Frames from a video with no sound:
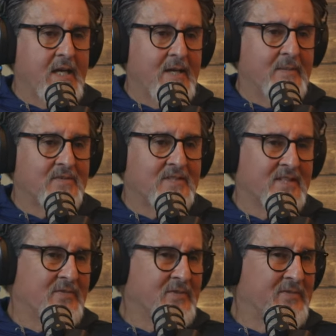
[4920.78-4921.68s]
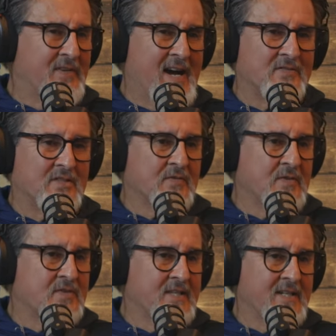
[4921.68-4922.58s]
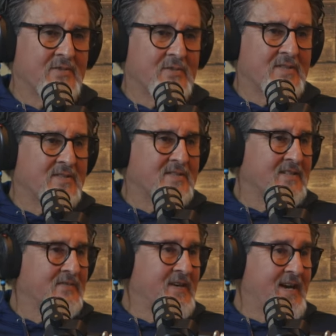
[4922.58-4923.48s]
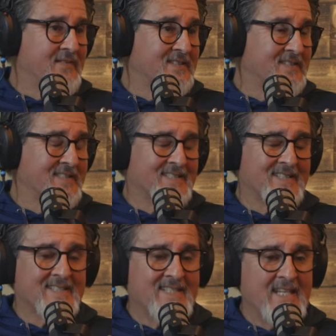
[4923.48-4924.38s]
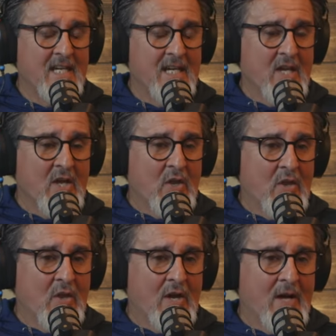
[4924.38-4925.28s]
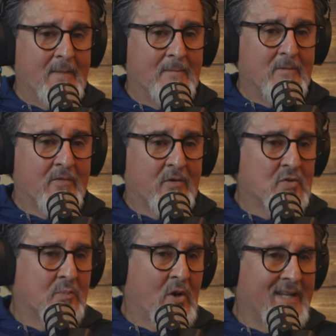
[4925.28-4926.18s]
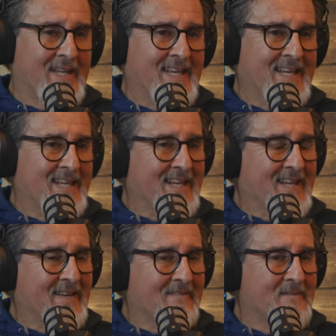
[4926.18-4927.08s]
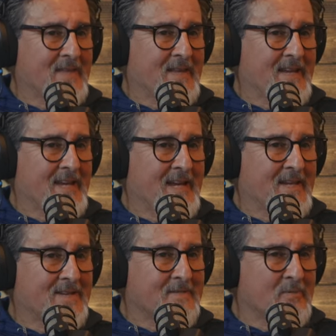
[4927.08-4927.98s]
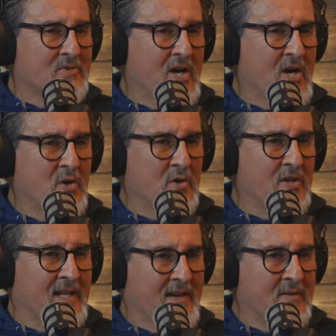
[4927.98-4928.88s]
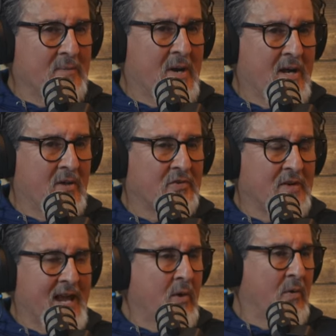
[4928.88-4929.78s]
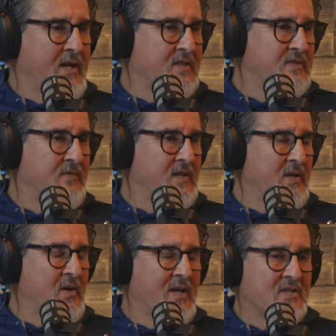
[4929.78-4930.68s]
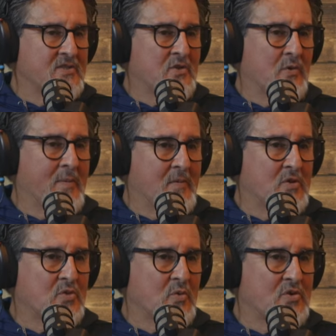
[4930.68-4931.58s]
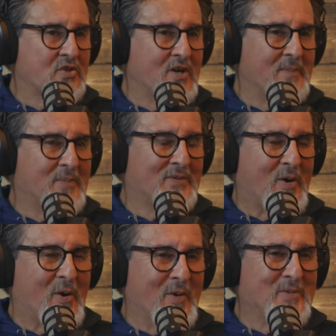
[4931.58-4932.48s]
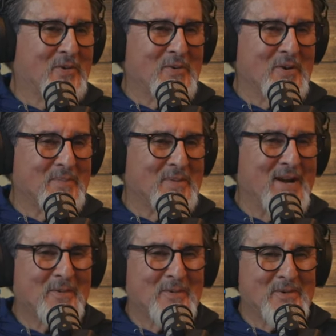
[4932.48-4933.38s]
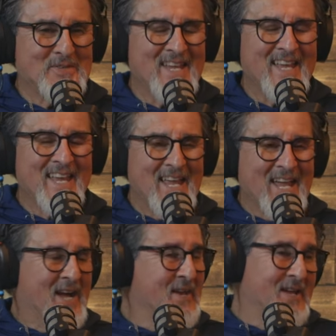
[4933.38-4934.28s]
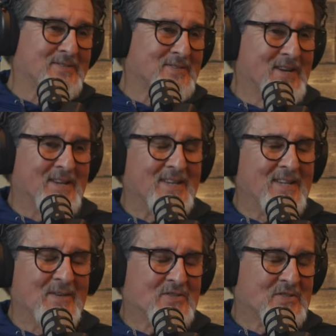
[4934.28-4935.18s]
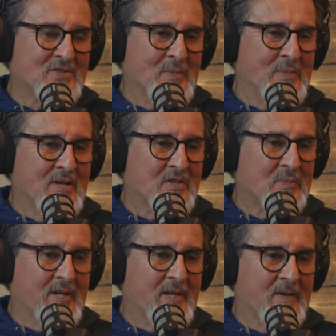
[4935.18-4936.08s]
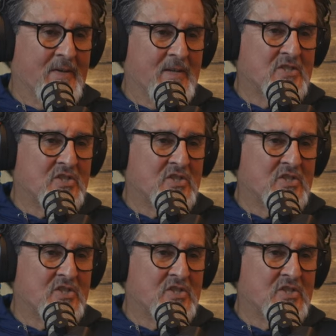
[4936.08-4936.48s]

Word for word: um, six foot five, six foot six, runs a six five, six six sixty. Um, the first ball he hit was 111 miles an hour exit velo. I can still remember the shortstop's arm going backwards. and that's uh, he's just tremendous player. And